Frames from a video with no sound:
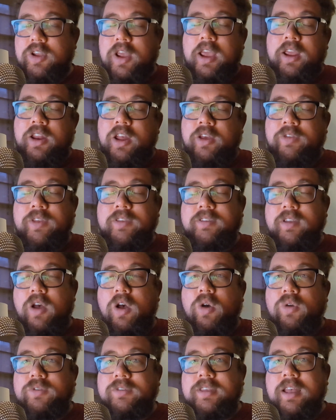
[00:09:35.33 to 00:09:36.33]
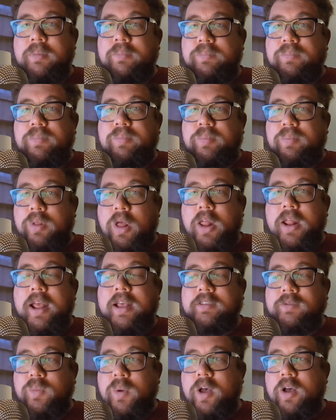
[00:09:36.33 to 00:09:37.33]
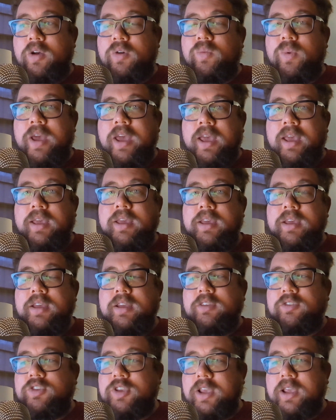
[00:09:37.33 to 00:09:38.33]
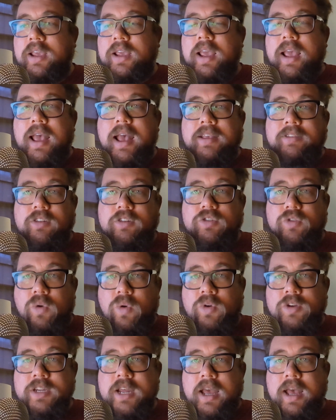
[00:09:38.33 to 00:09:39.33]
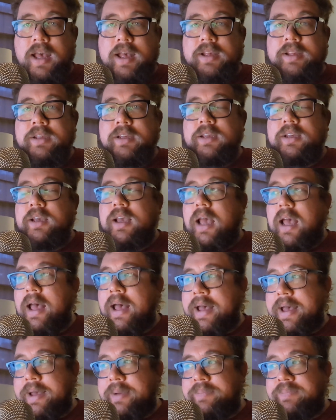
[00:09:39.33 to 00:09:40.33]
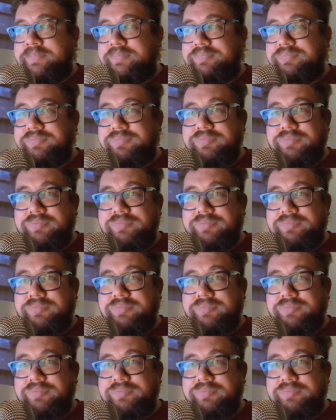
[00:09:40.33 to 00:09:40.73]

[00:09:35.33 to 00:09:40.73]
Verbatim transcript: You know, there's a whole subplot as well where she has a daughter um,